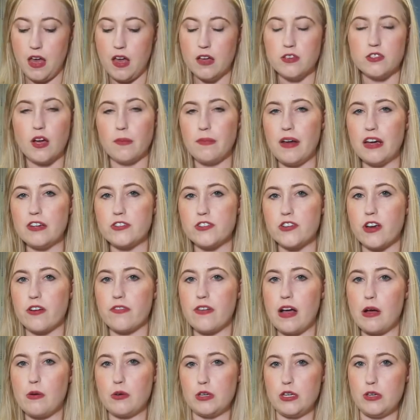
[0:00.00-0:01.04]
So I'm not sure if
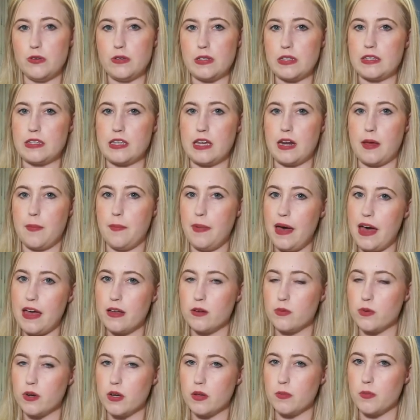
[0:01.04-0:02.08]
I will use this in a
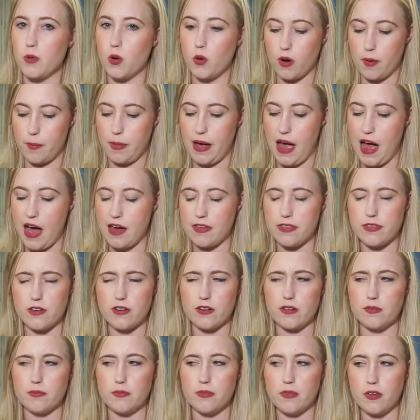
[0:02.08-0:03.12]
bedroom or a
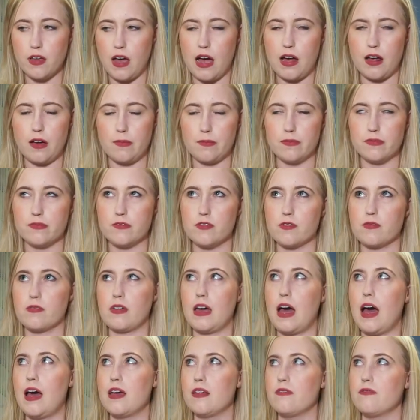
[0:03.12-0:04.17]
bathroom. I'm
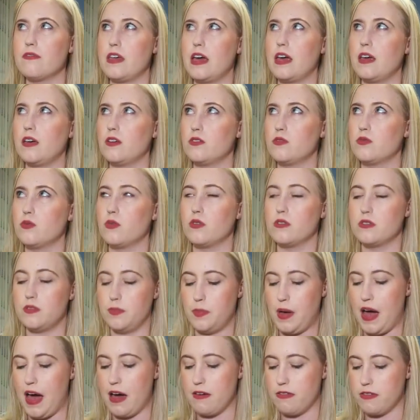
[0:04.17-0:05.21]
kind of thinking towards
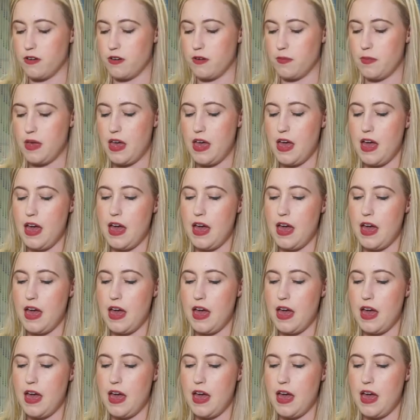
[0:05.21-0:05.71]
bathroom.